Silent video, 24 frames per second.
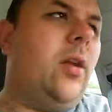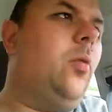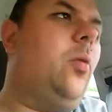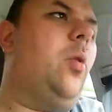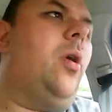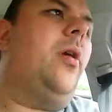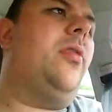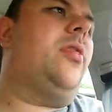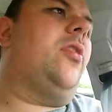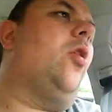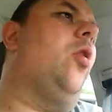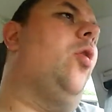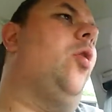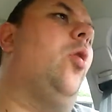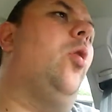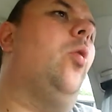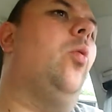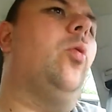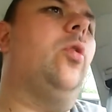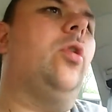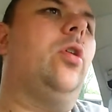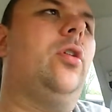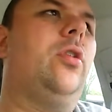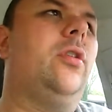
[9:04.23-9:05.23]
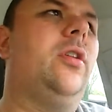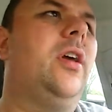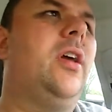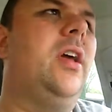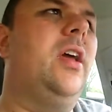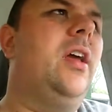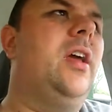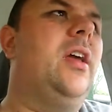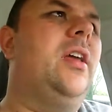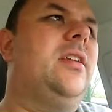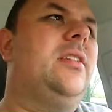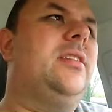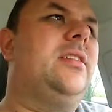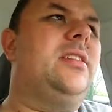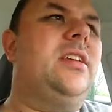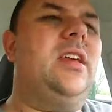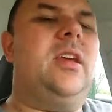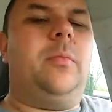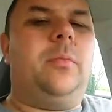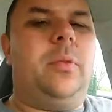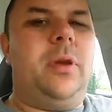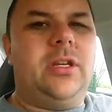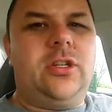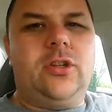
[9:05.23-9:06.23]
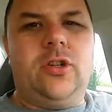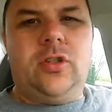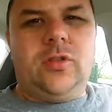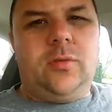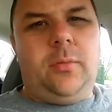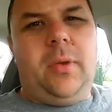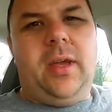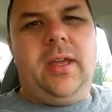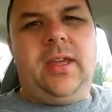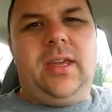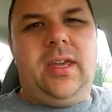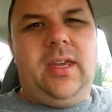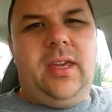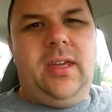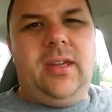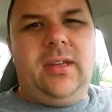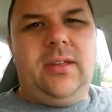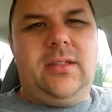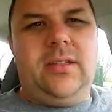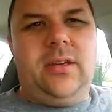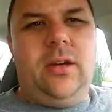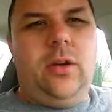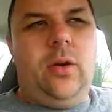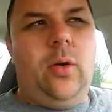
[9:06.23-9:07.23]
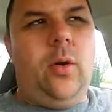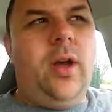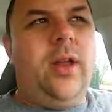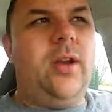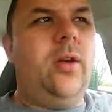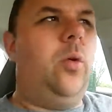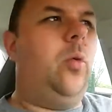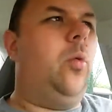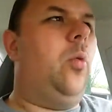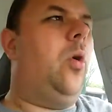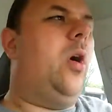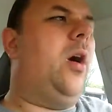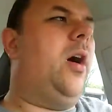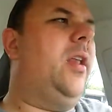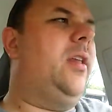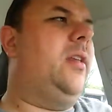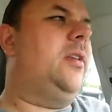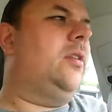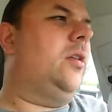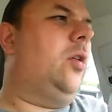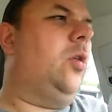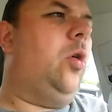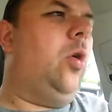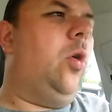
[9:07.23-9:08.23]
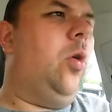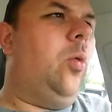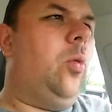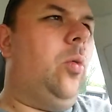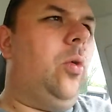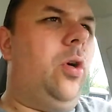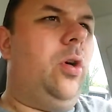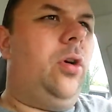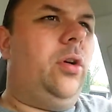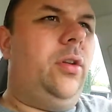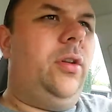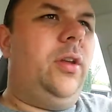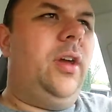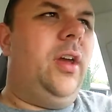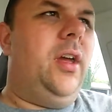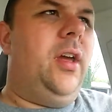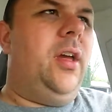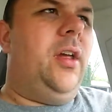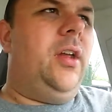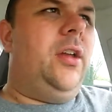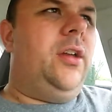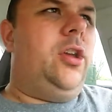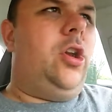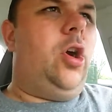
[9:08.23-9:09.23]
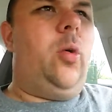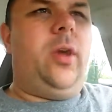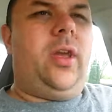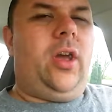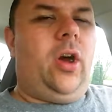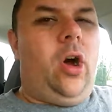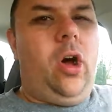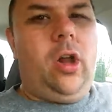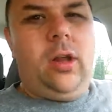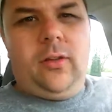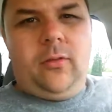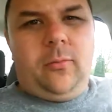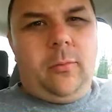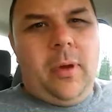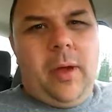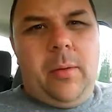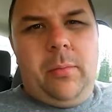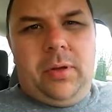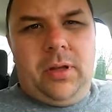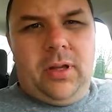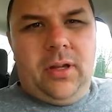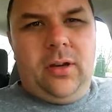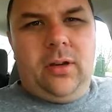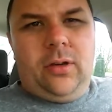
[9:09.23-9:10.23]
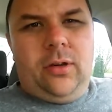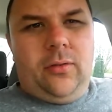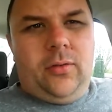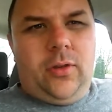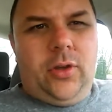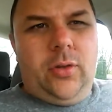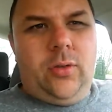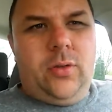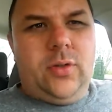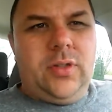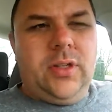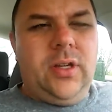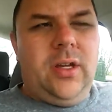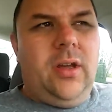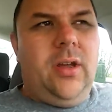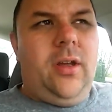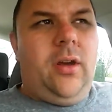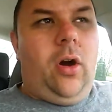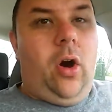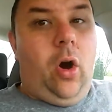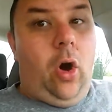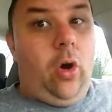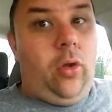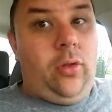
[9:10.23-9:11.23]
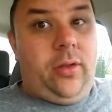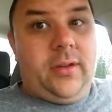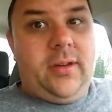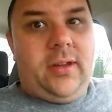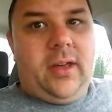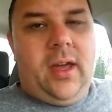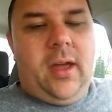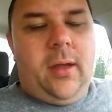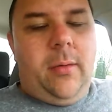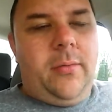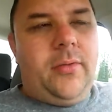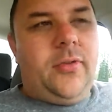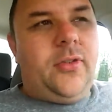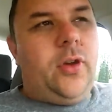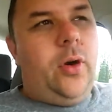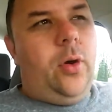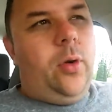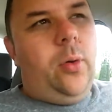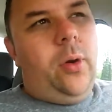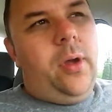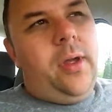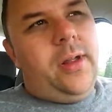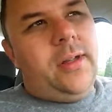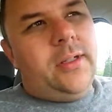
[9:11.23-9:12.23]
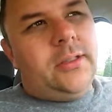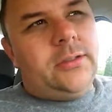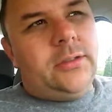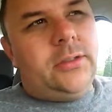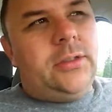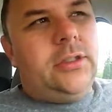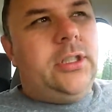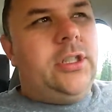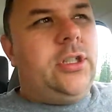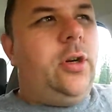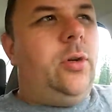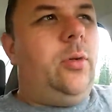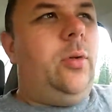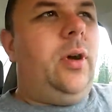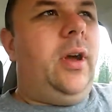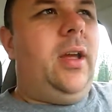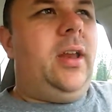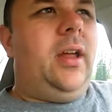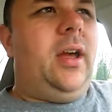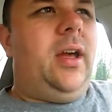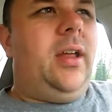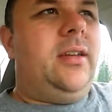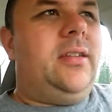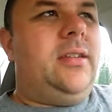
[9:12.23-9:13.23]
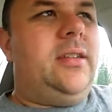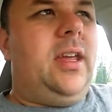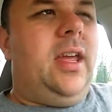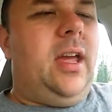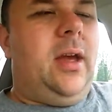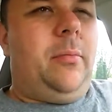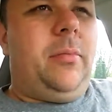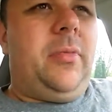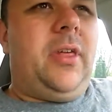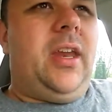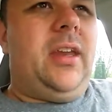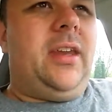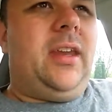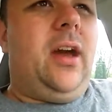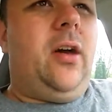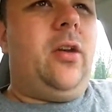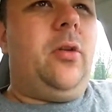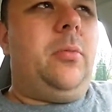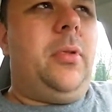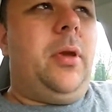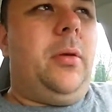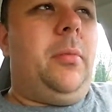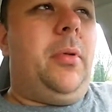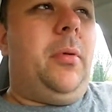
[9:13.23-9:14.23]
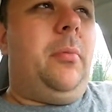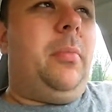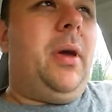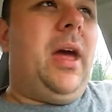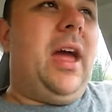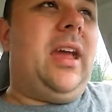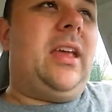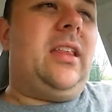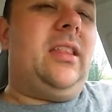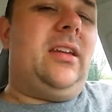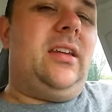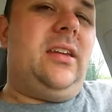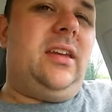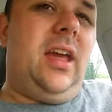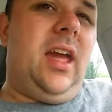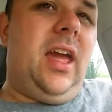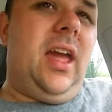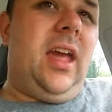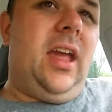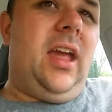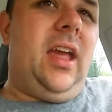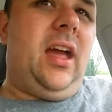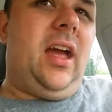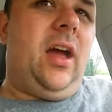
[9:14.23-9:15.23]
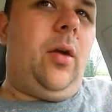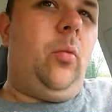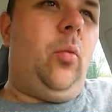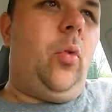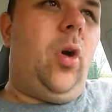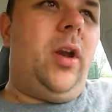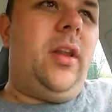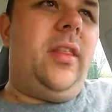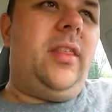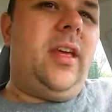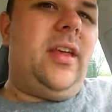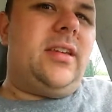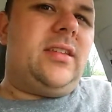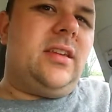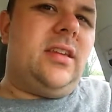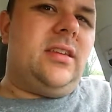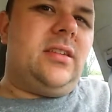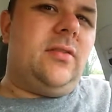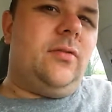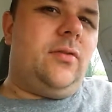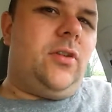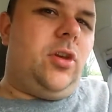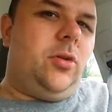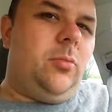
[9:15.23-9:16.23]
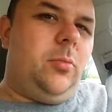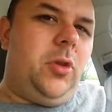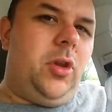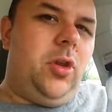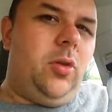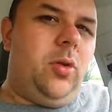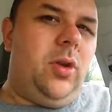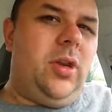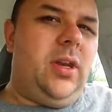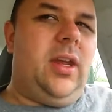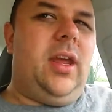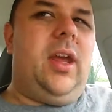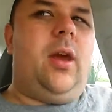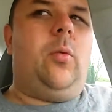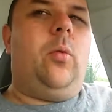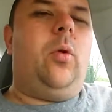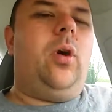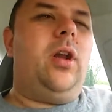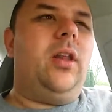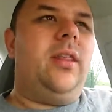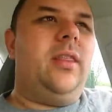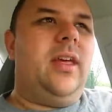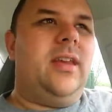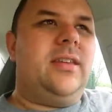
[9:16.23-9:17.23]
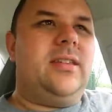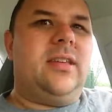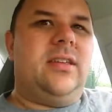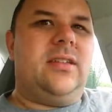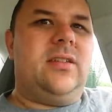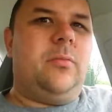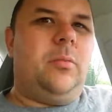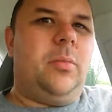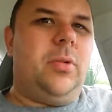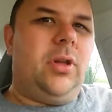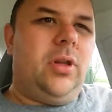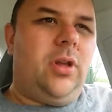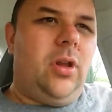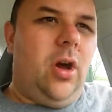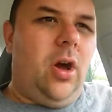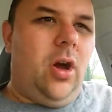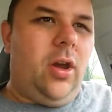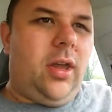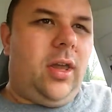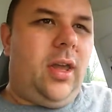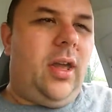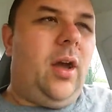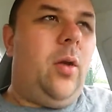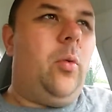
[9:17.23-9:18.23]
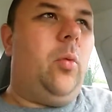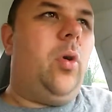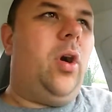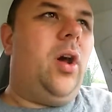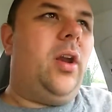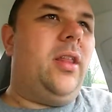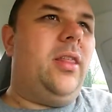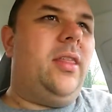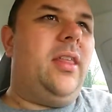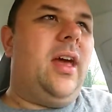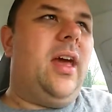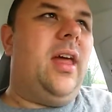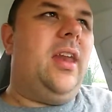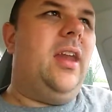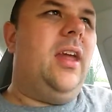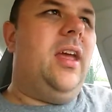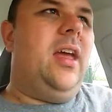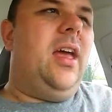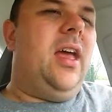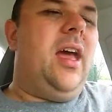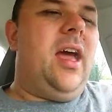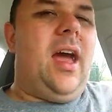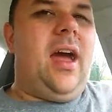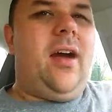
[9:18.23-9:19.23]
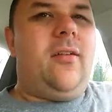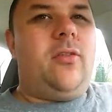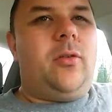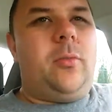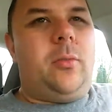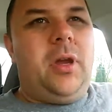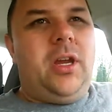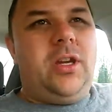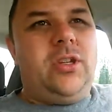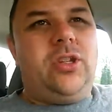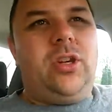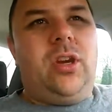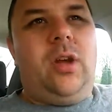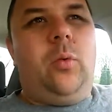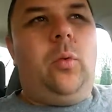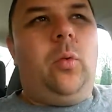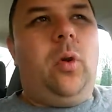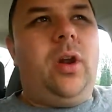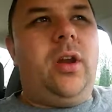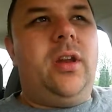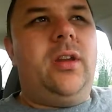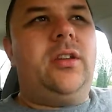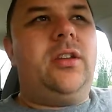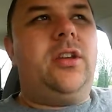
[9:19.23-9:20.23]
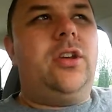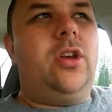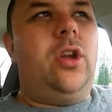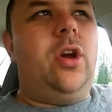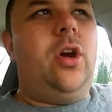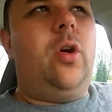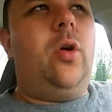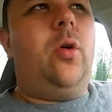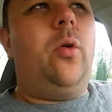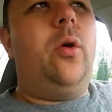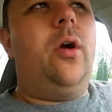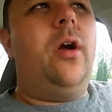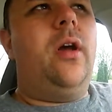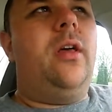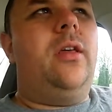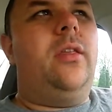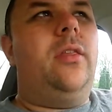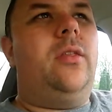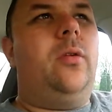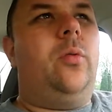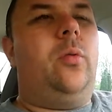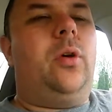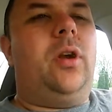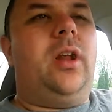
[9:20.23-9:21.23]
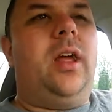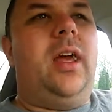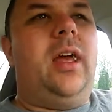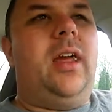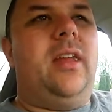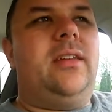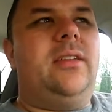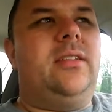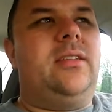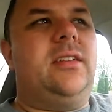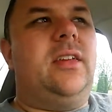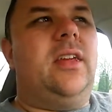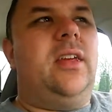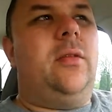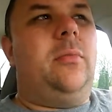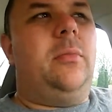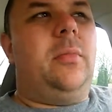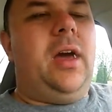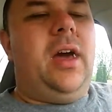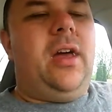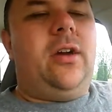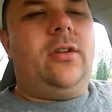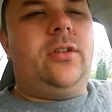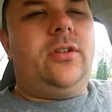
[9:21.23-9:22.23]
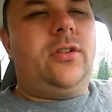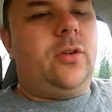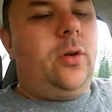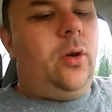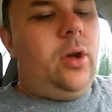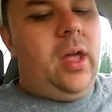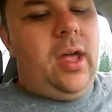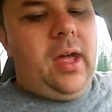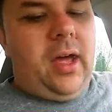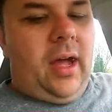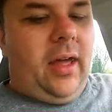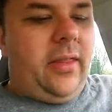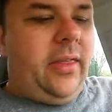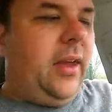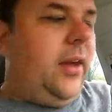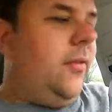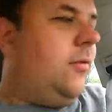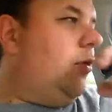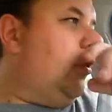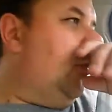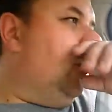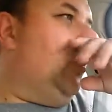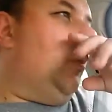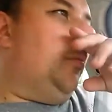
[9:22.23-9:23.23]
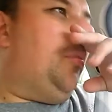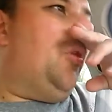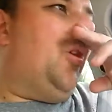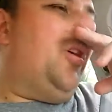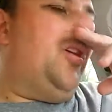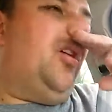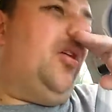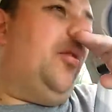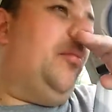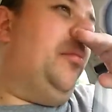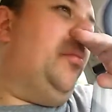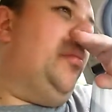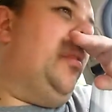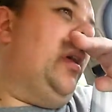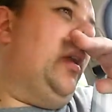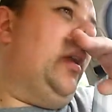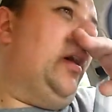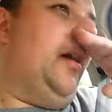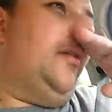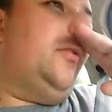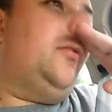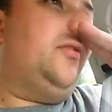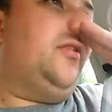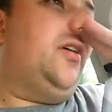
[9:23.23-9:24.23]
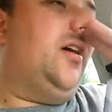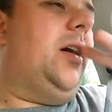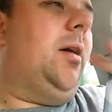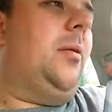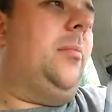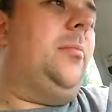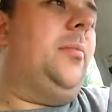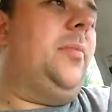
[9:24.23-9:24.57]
I don't want the whole world seeing pictures of my kids. I don't want the whole world knowing all of my political views all the time. So, I tamped that down a bit. But back in the day, I wanted that sense of community. I wanted that sense of belonging. I wanted that affirmation. I wanted to know that what I had to say mattered. So I think I've driven the point home enough.